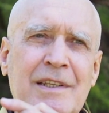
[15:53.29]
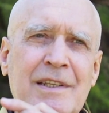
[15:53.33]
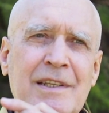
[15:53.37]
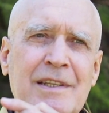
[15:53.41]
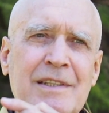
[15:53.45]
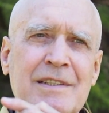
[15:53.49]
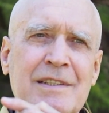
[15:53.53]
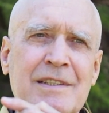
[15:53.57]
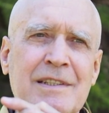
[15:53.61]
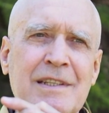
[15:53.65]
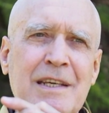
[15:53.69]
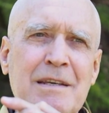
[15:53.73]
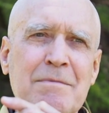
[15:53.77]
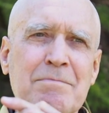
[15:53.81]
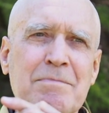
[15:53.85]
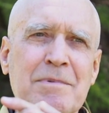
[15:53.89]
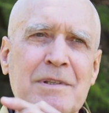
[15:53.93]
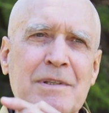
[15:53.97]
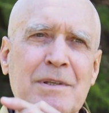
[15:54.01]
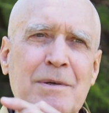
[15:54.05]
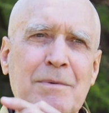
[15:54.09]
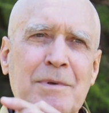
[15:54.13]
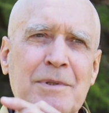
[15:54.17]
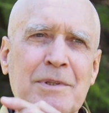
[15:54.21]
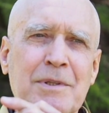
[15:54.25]
get deep
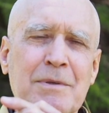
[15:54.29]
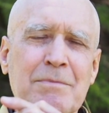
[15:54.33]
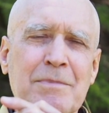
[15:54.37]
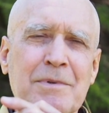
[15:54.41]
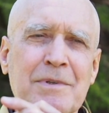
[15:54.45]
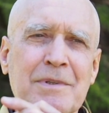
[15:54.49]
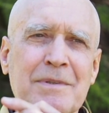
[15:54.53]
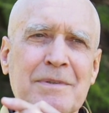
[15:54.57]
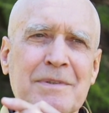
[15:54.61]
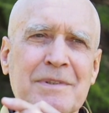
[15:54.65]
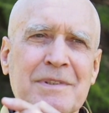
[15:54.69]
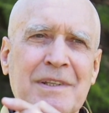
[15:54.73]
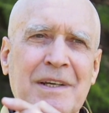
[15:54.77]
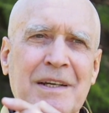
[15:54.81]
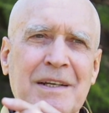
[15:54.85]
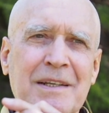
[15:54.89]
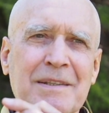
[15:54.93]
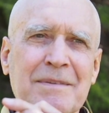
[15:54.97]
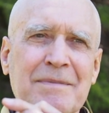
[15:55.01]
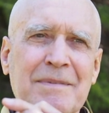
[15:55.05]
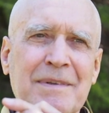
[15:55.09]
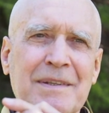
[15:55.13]
into what the Buddha was talking